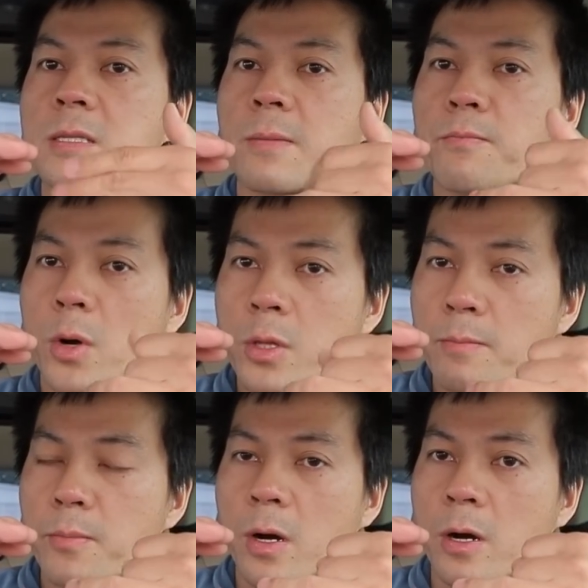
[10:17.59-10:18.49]
The
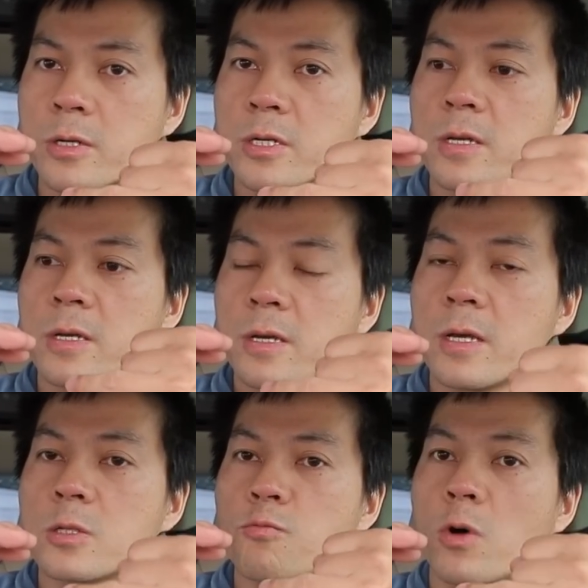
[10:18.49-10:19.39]
bottom part
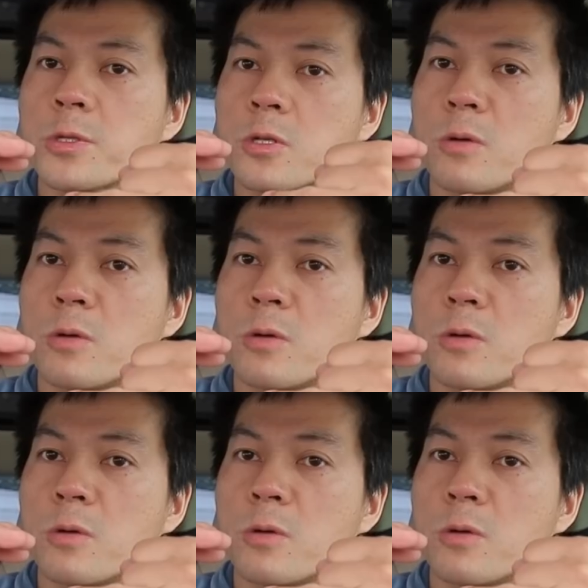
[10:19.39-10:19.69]
is once